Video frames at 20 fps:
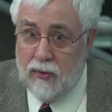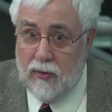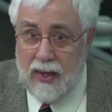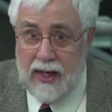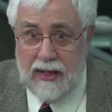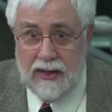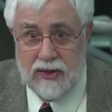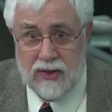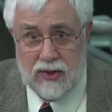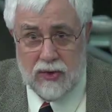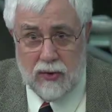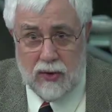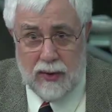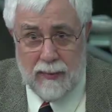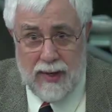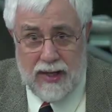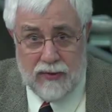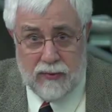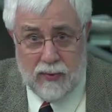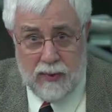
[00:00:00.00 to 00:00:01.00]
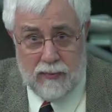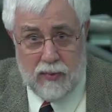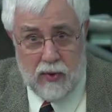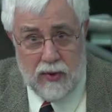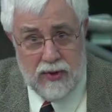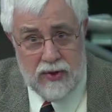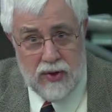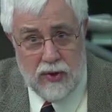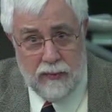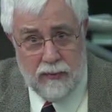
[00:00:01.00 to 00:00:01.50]
the range is only about three
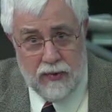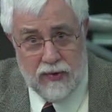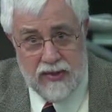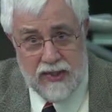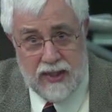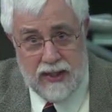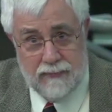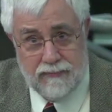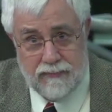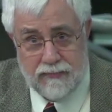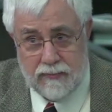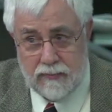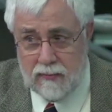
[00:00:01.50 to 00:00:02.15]
point two percent.